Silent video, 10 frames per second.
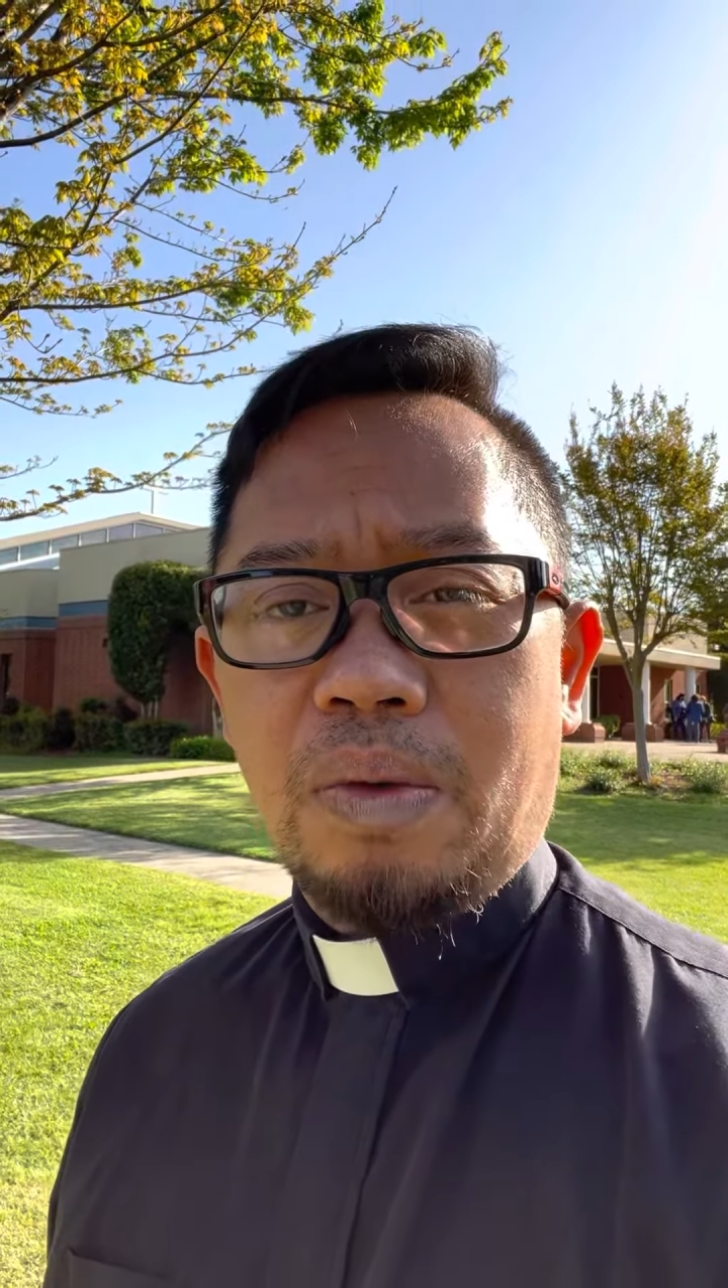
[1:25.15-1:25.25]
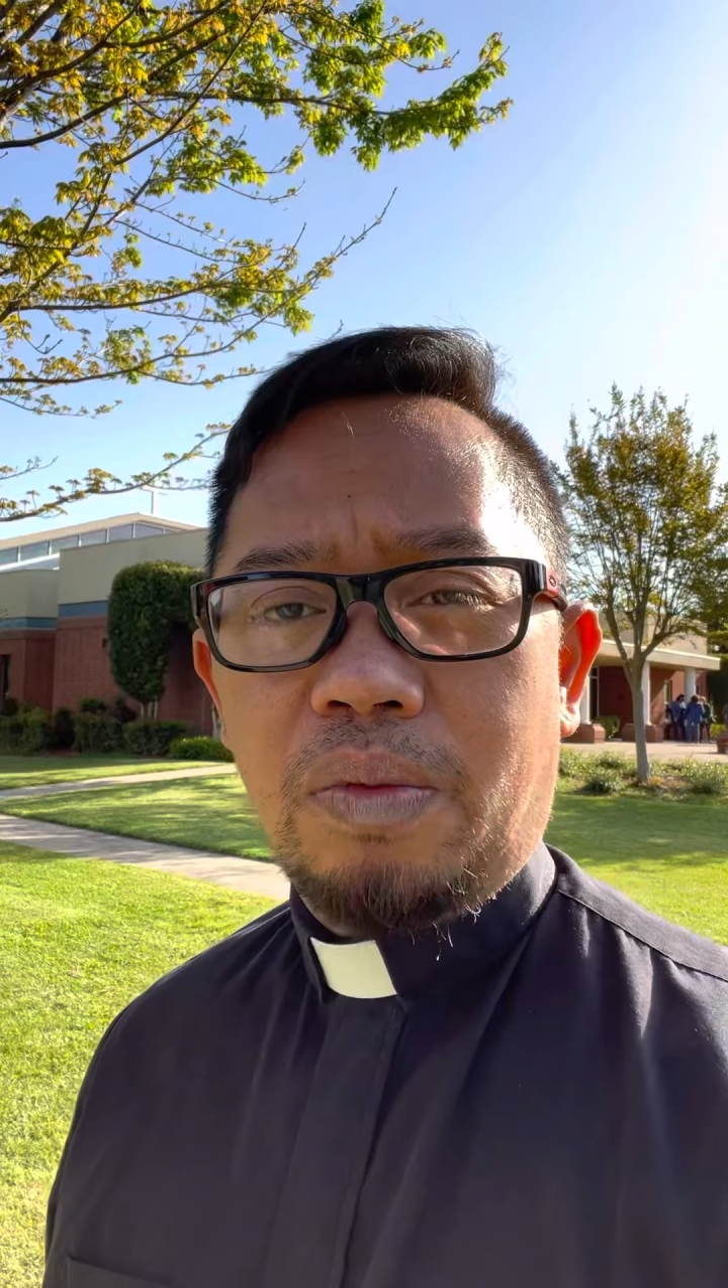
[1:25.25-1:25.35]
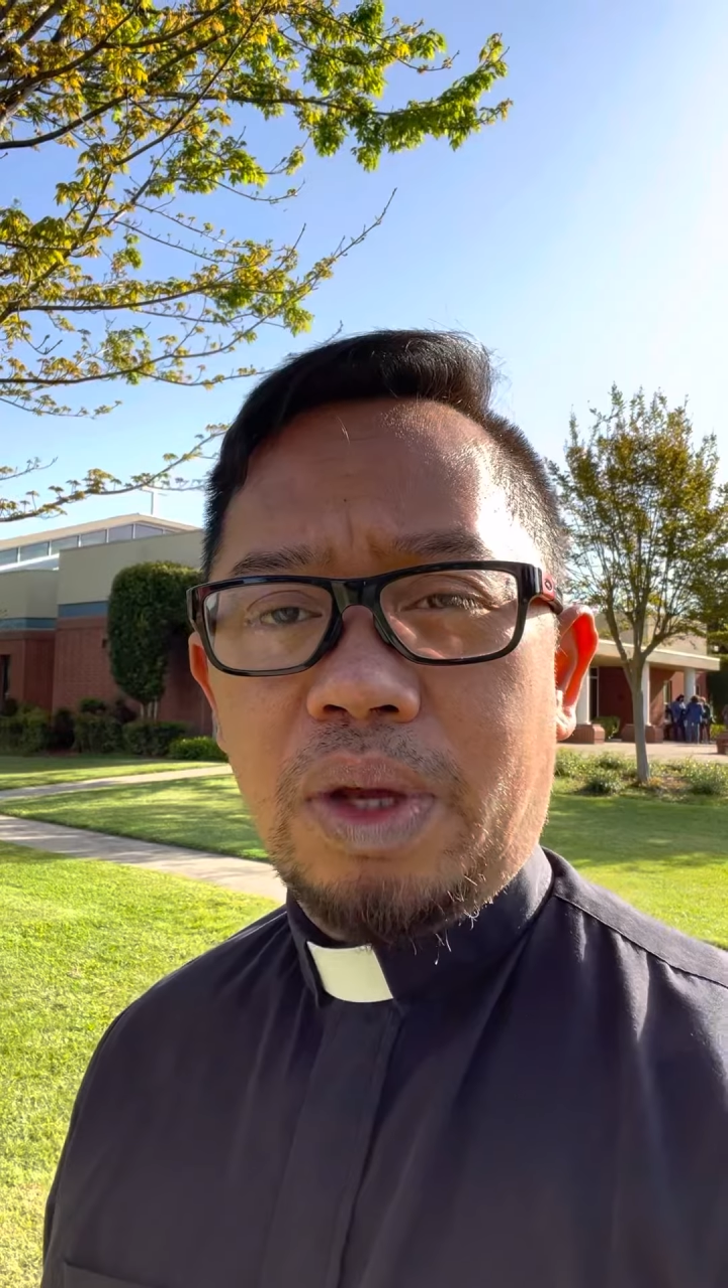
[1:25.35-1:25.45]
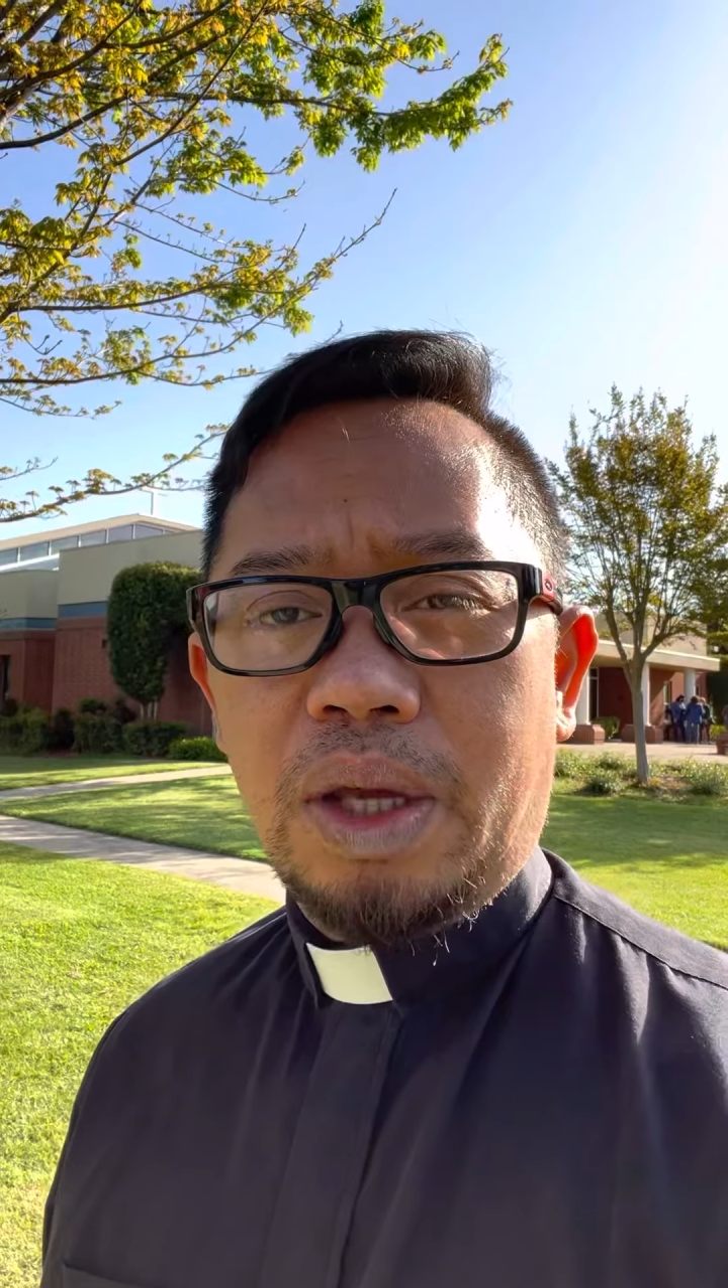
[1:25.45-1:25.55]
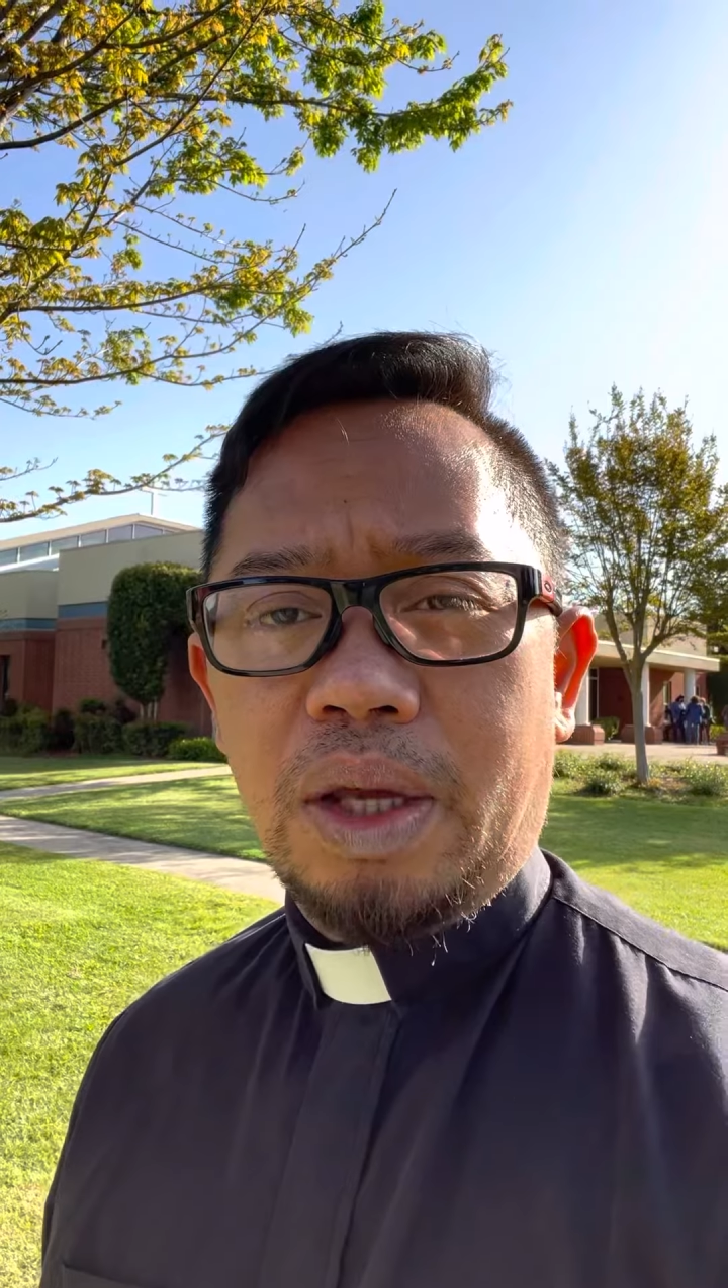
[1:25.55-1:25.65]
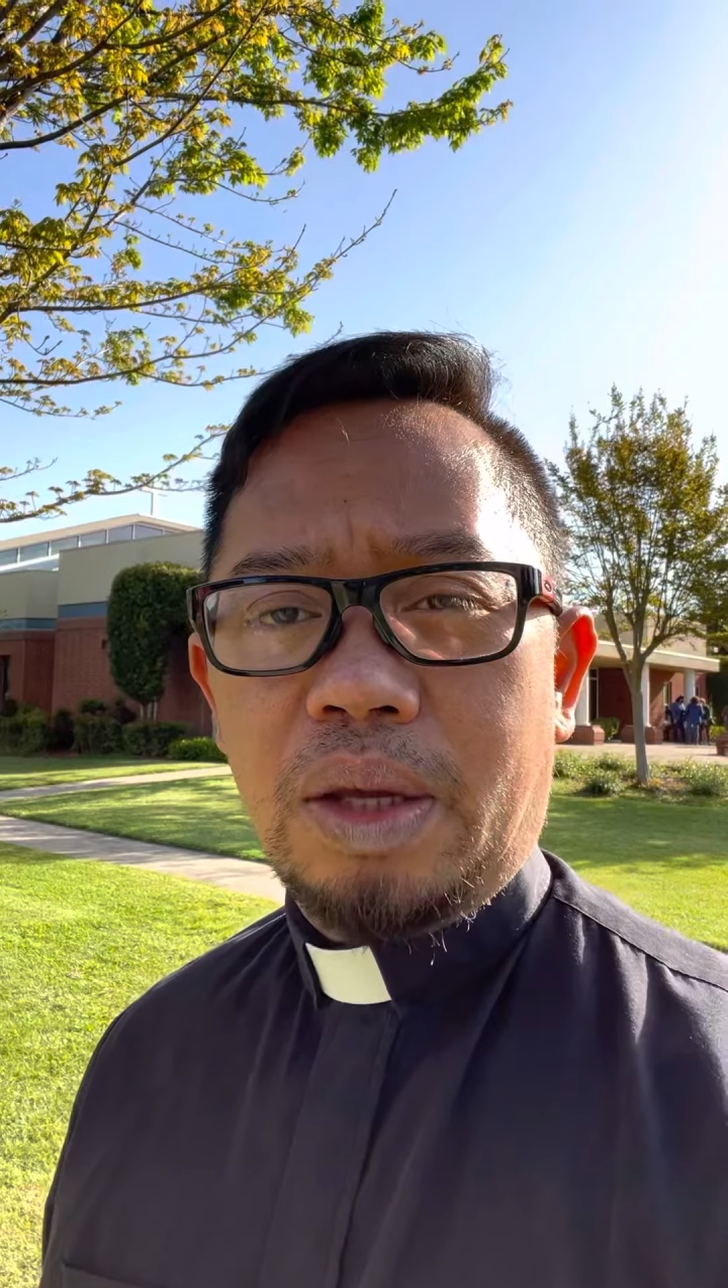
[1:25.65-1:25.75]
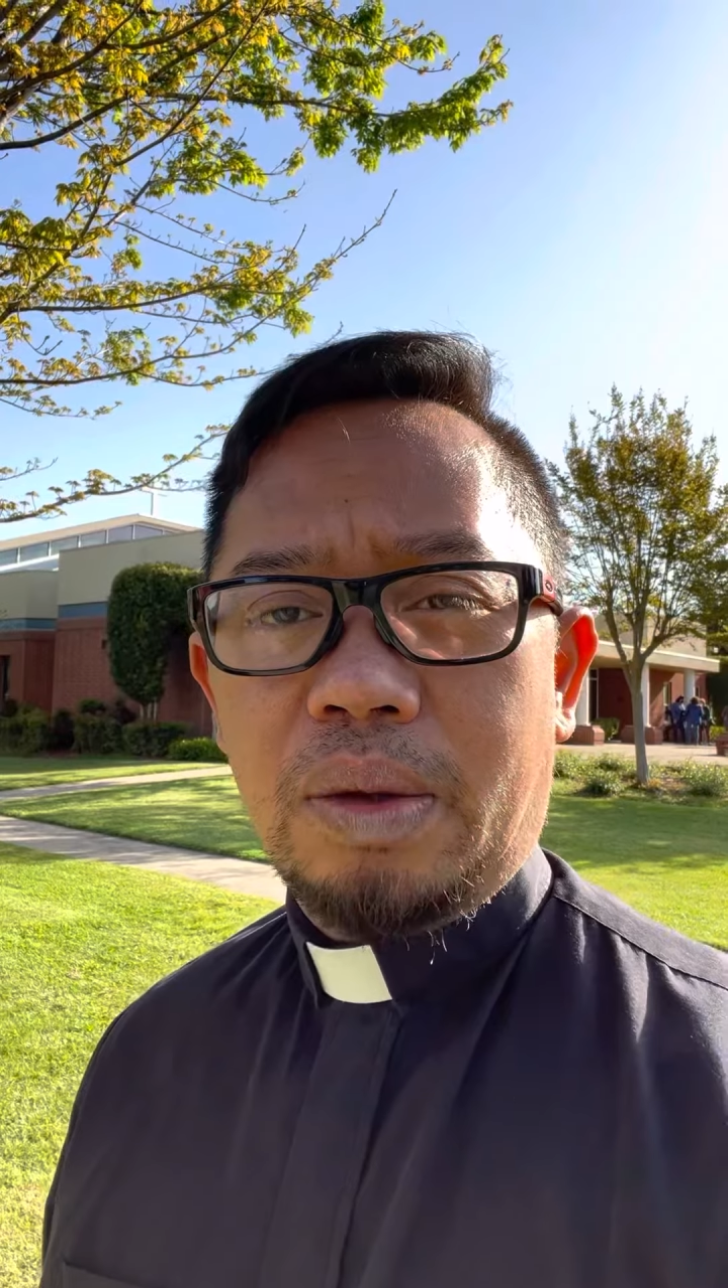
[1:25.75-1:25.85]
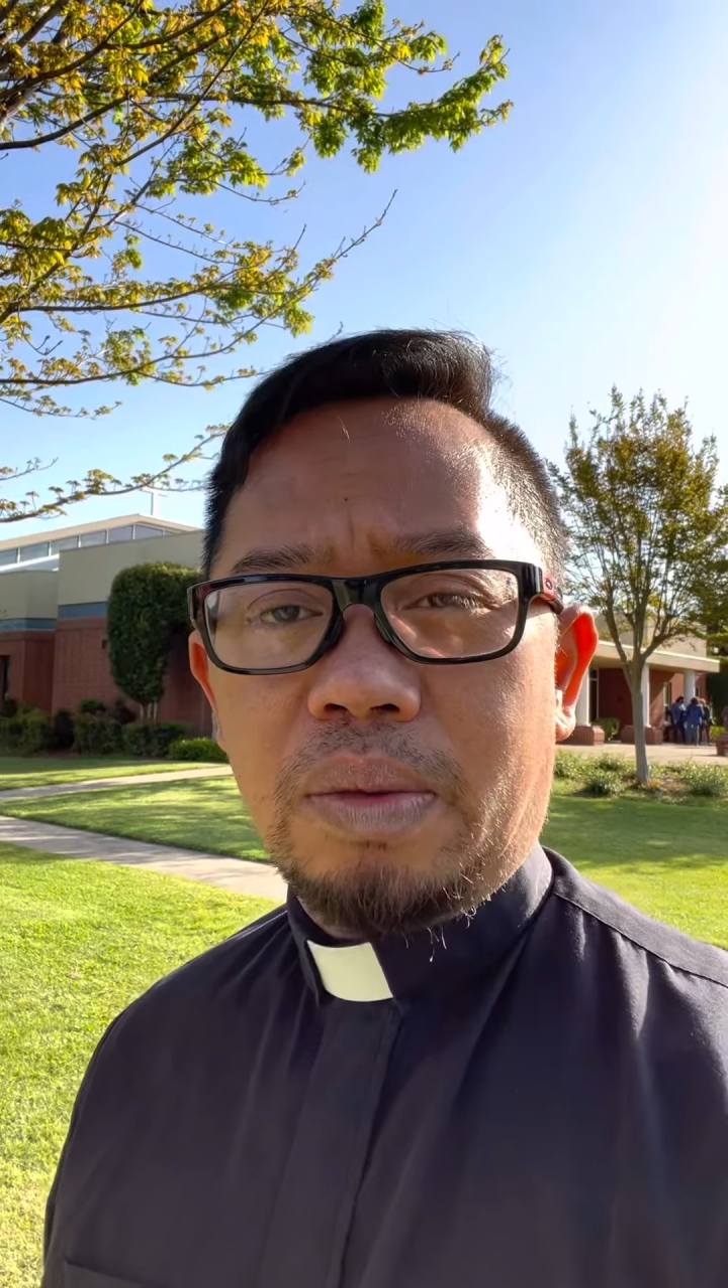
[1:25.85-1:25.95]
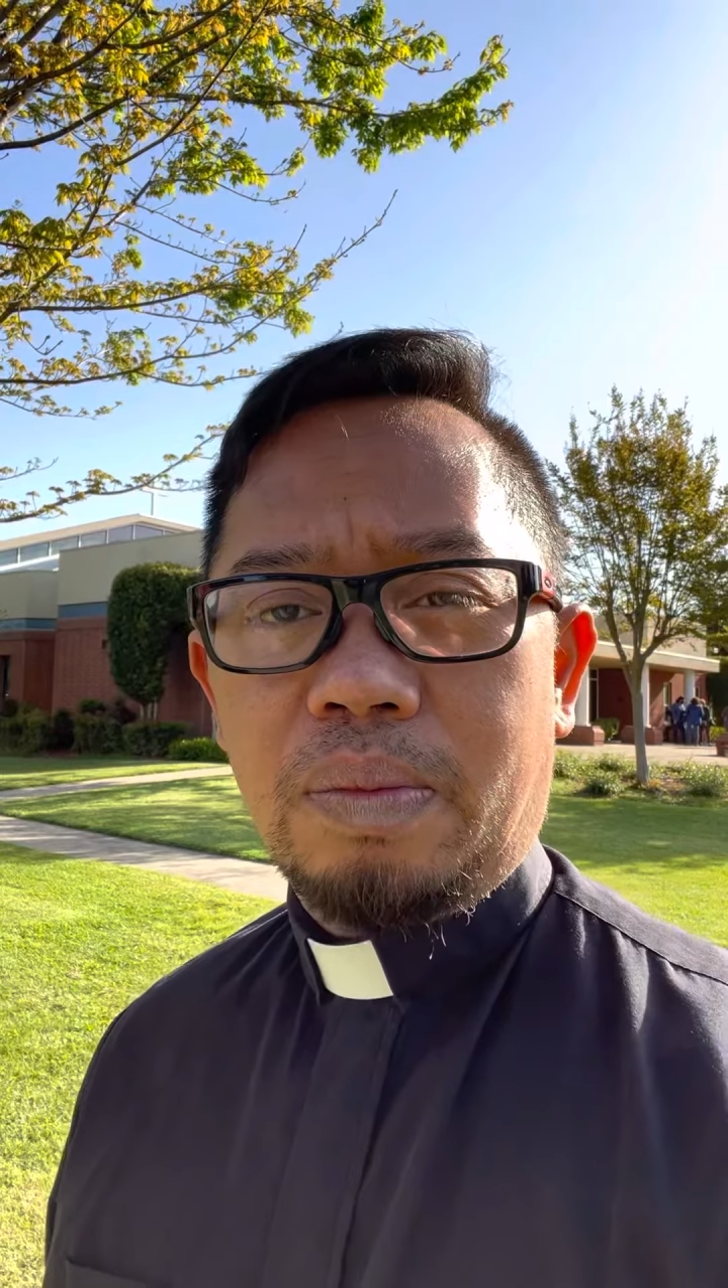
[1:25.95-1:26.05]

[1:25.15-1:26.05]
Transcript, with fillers: we